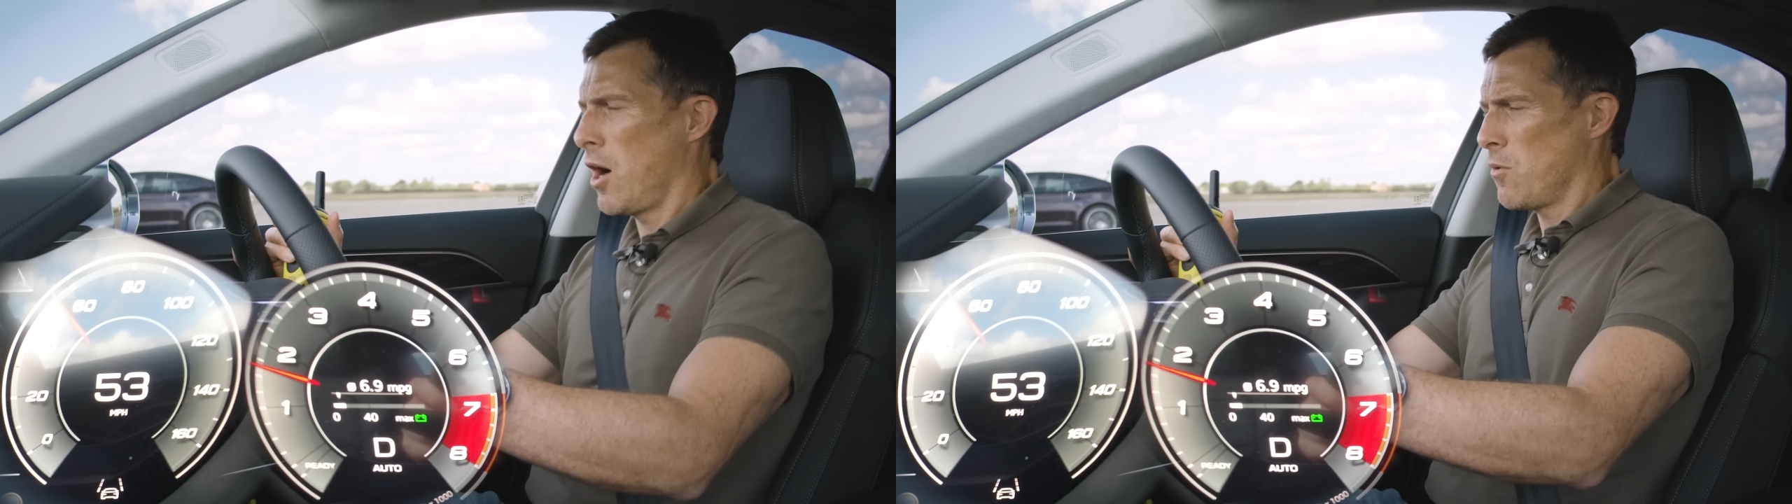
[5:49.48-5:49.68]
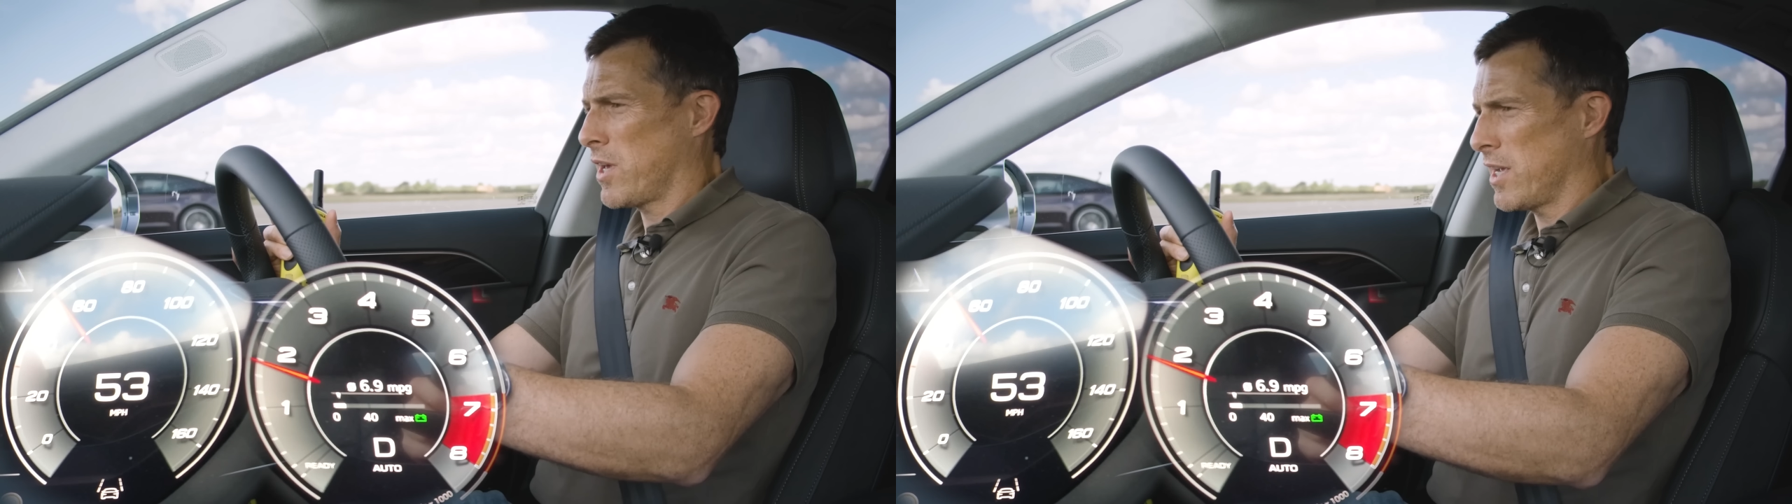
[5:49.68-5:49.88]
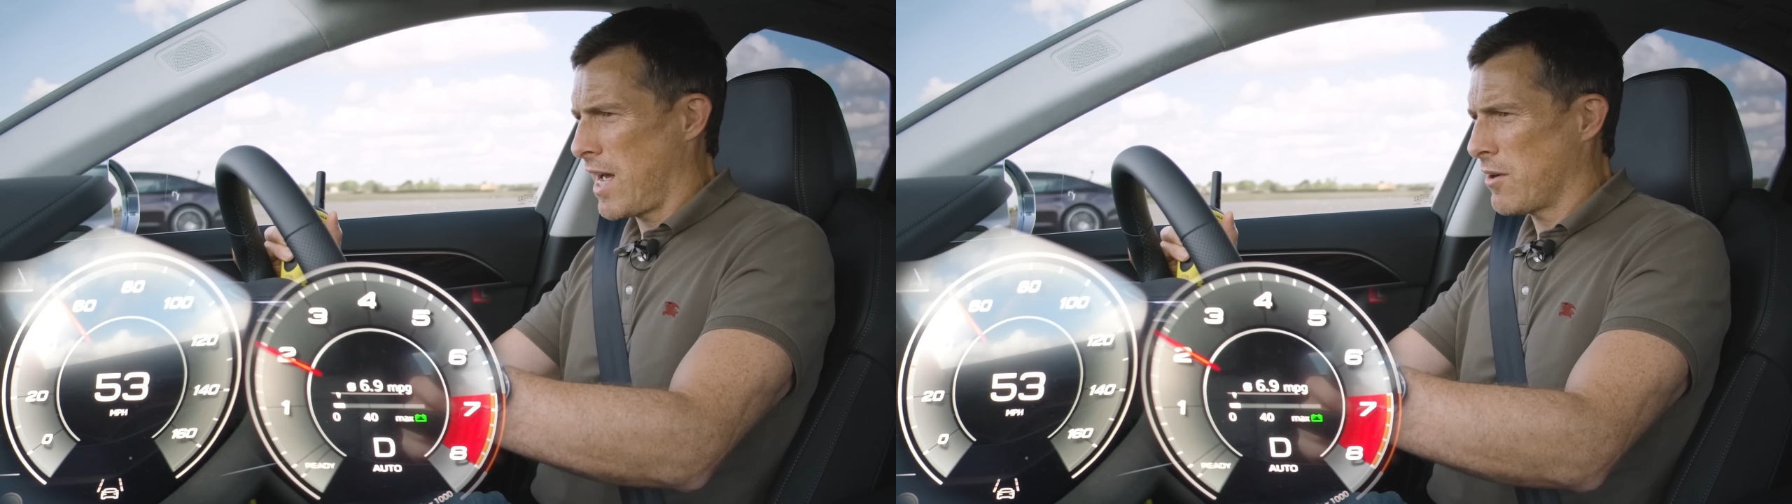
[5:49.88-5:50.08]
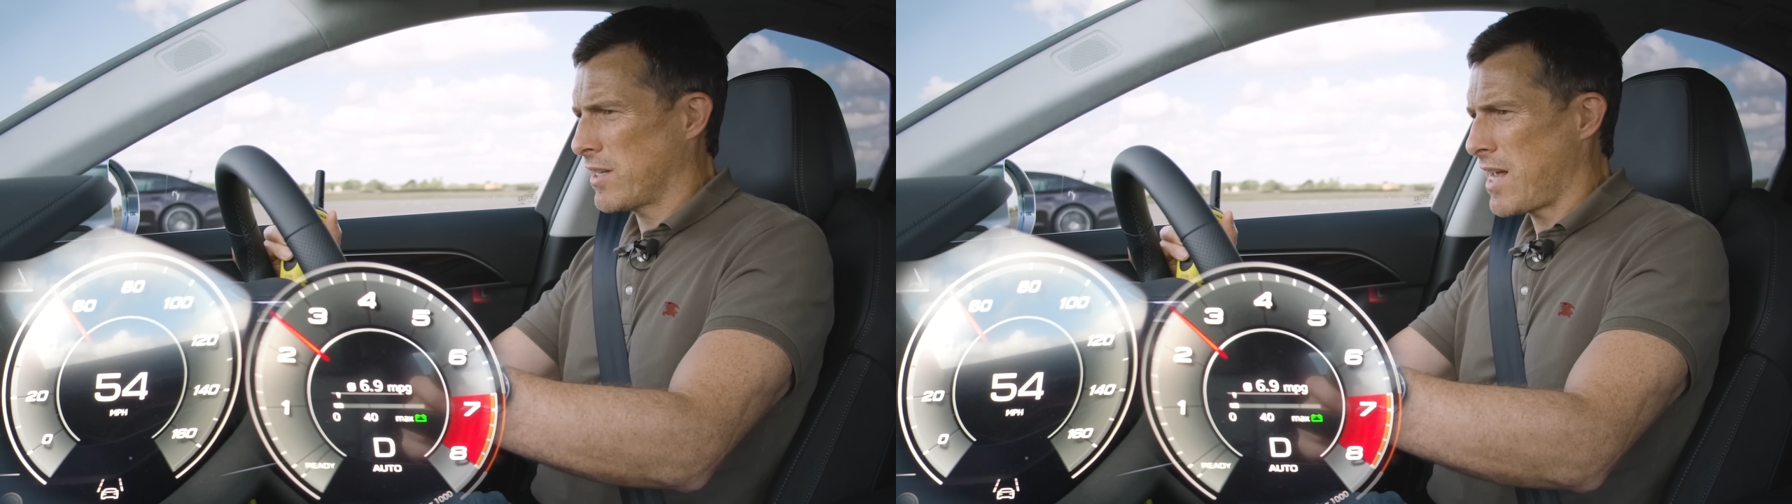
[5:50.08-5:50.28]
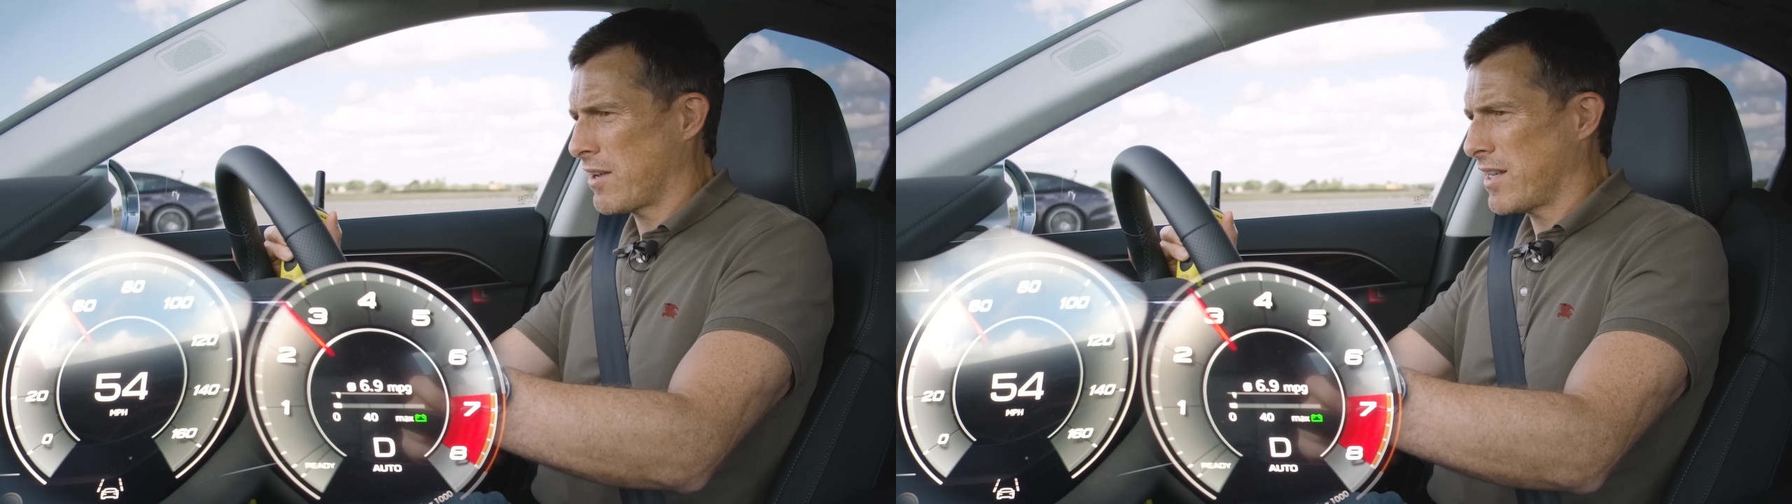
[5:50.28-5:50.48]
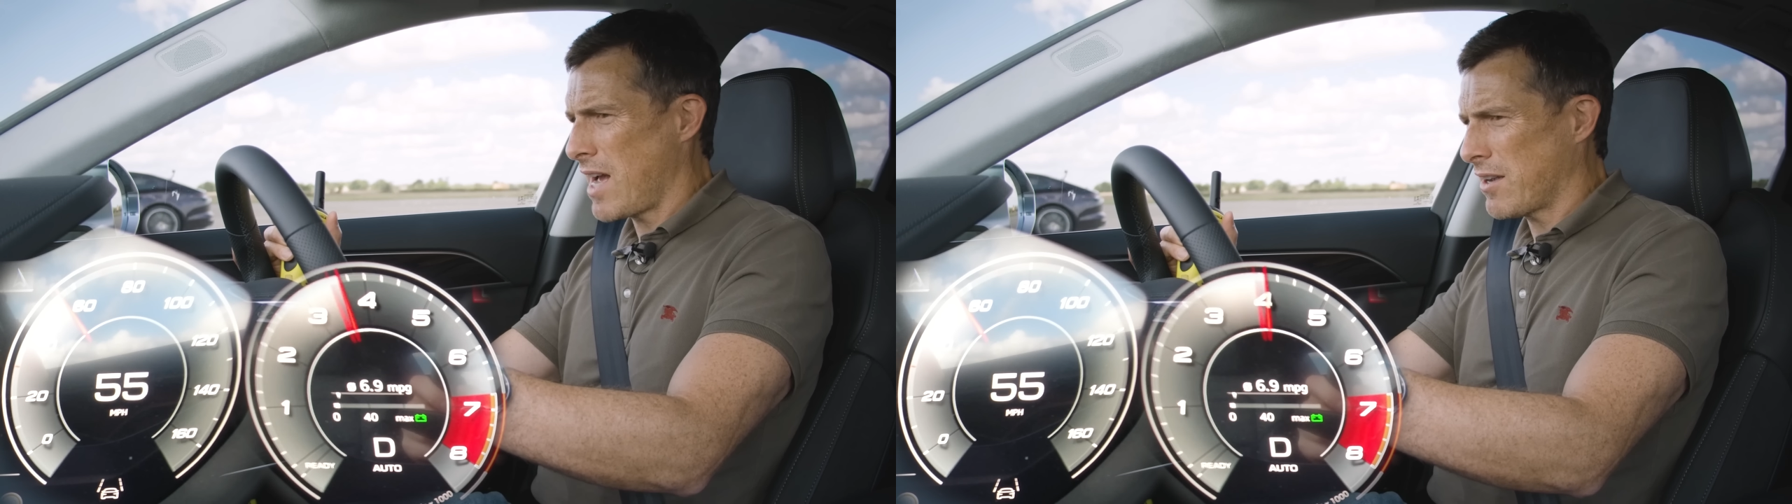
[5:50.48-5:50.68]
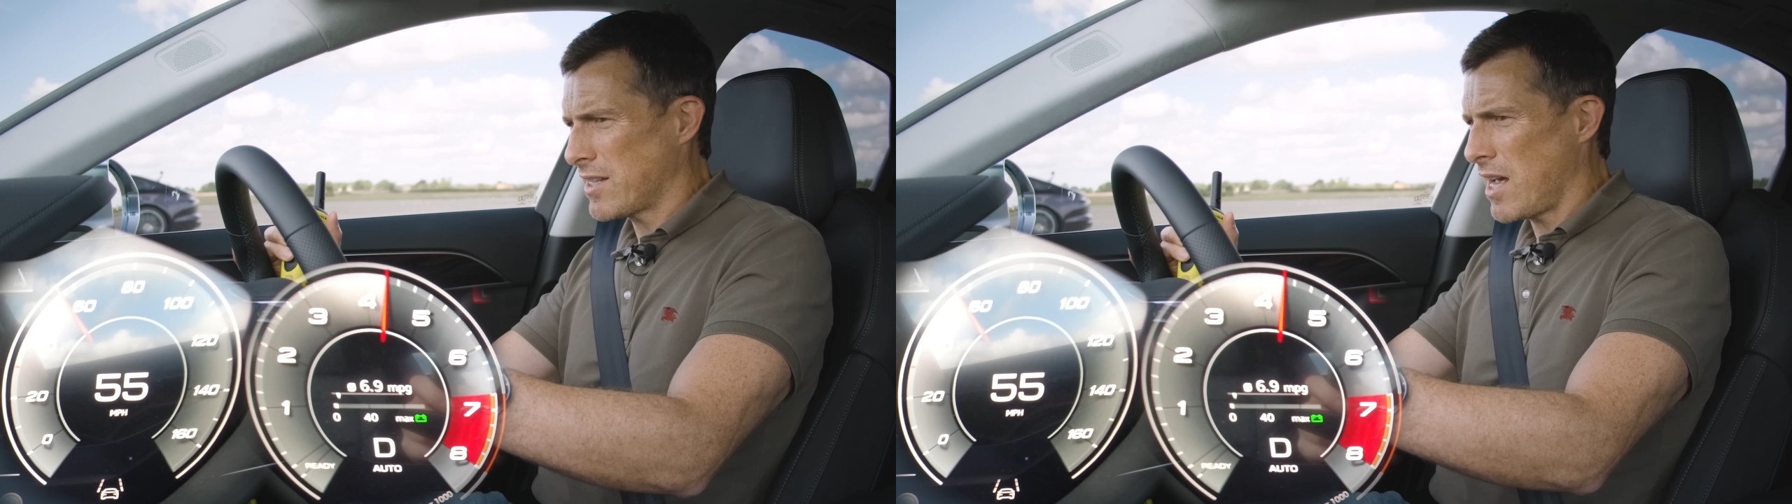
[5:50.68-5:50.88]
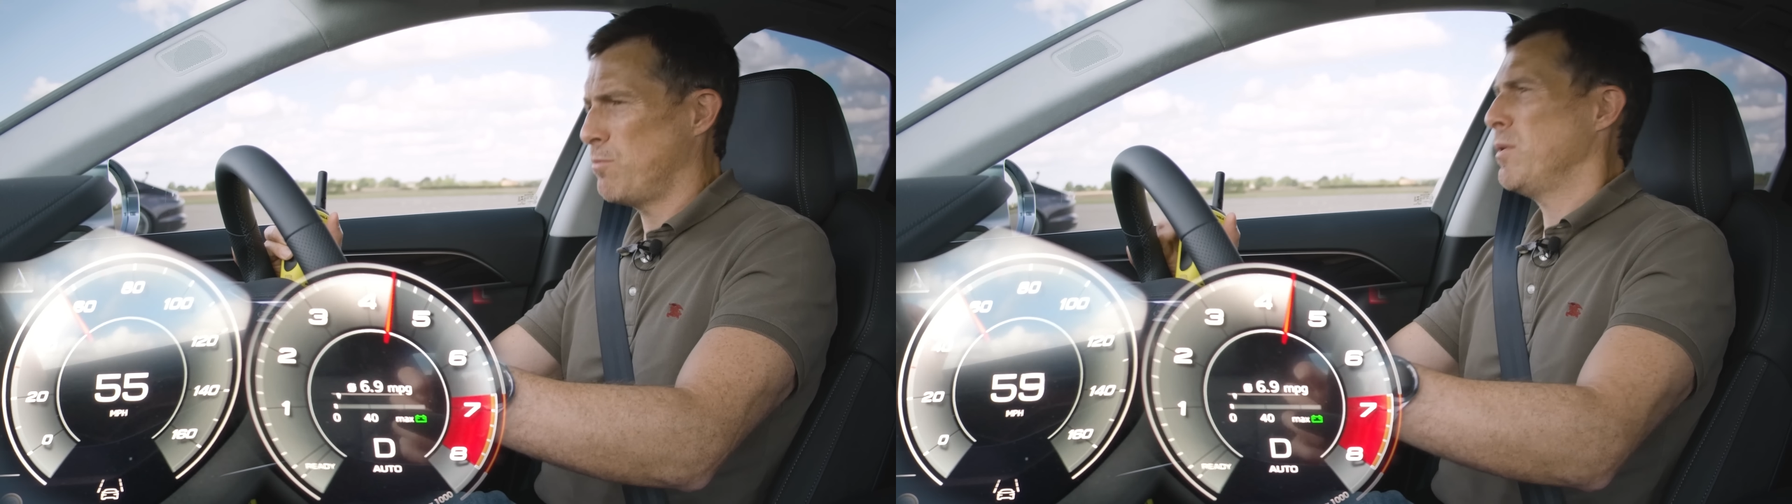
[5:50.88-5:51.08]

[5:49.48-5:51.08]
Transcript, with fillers: go. Kick down, kick down, kick down, kick down.